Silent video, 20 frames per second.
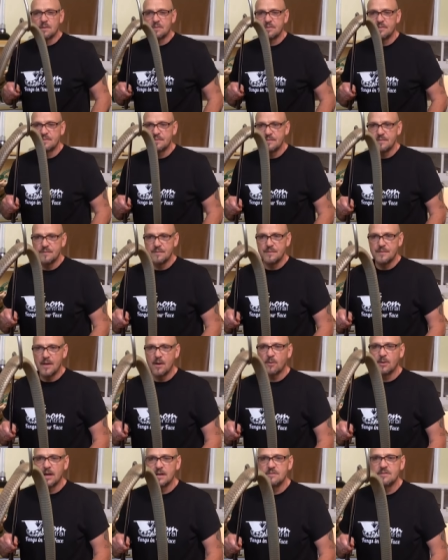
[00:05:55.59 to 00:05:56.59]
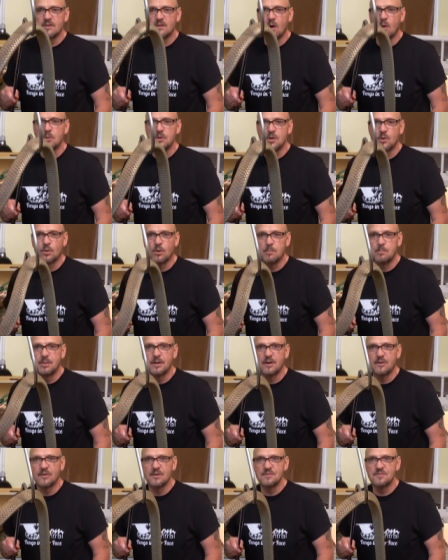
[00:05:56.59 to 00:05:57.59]
with. They'll get to know your
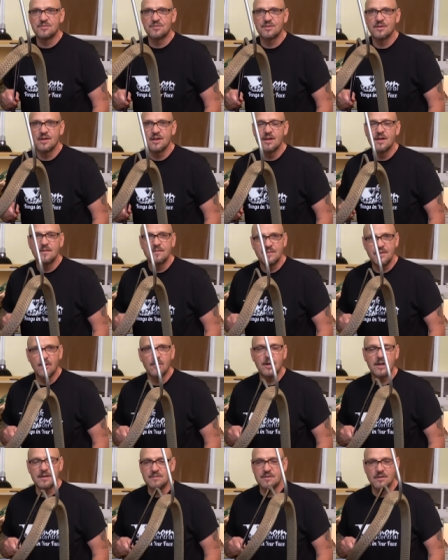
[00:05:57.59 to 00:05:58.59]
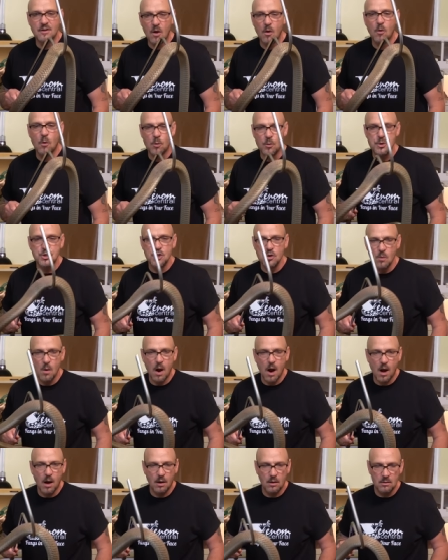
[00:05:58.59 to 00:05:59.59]
appearance. They'll get to know who you
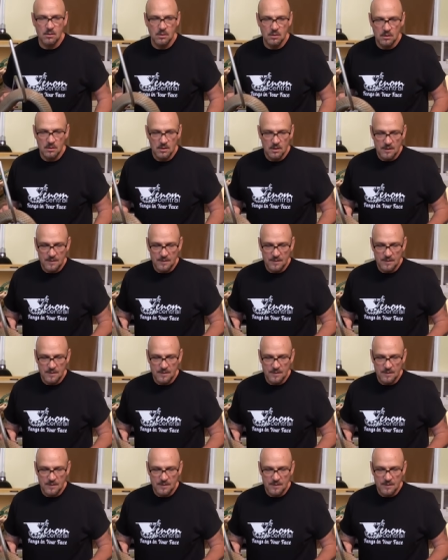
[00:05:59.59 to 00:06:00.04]
are.